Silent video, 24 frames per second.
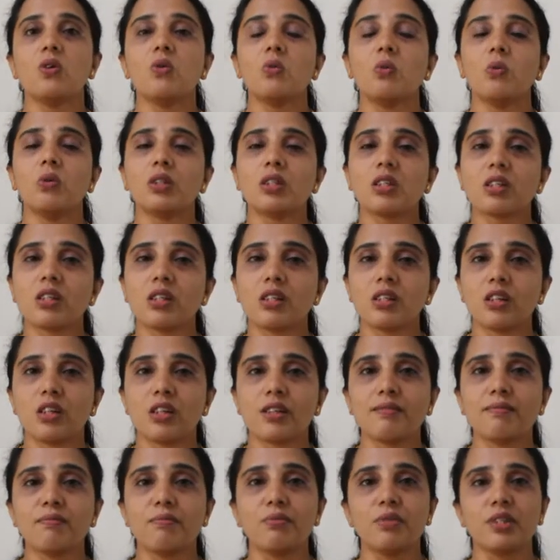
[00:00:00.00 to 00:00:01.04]
which
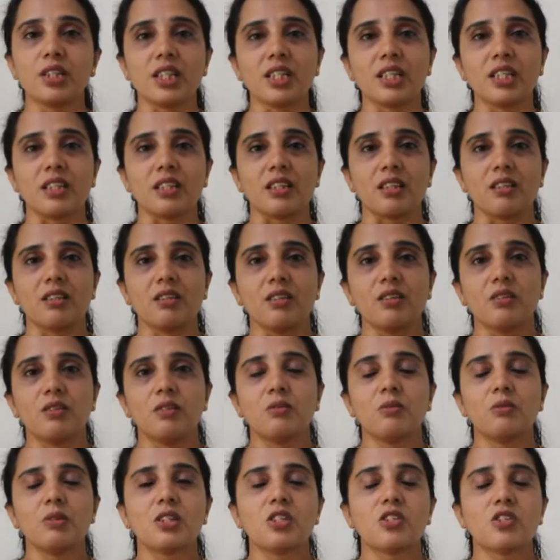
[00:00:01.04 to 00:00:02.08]
cannot breathe,
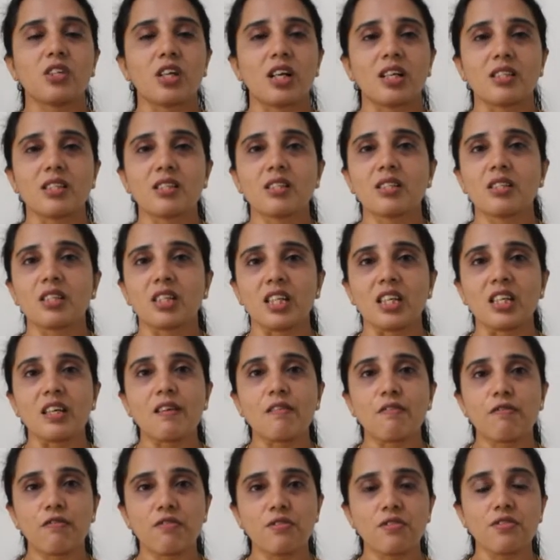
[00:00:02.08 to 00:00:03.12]
which doesn't
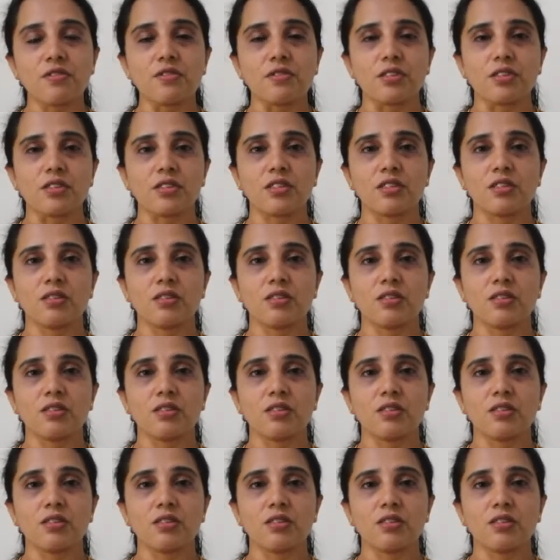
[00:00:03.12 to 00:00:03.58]
eat food,